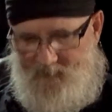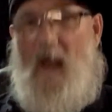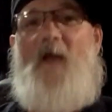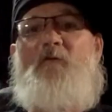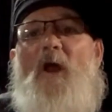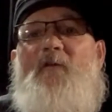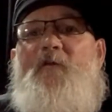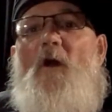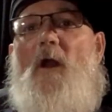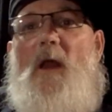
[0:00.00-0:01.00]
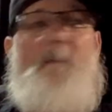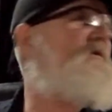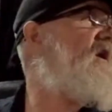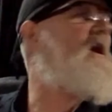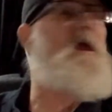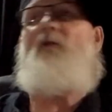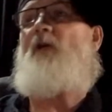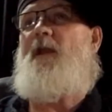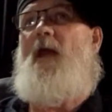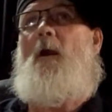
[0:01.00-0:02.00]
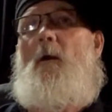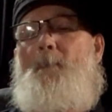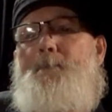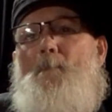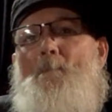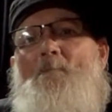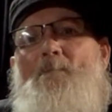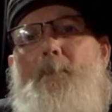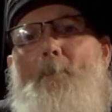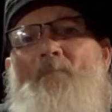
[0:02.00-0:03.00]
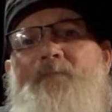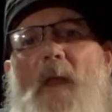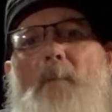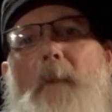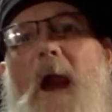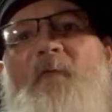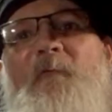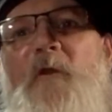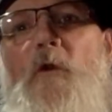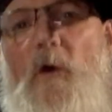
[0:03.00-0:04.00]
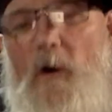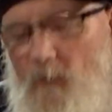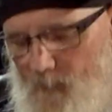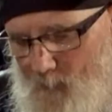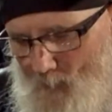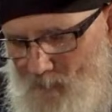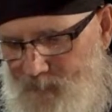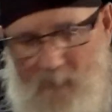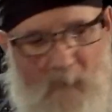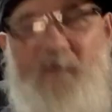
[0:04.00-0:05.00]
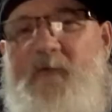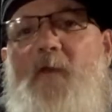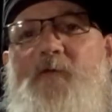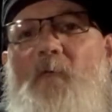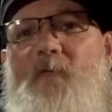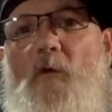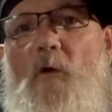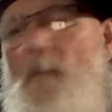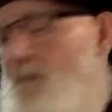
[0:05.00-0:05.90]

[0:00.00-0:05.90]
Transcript: I drive a truck. I'm sitting in it right now. My fuel, my diesel fuel,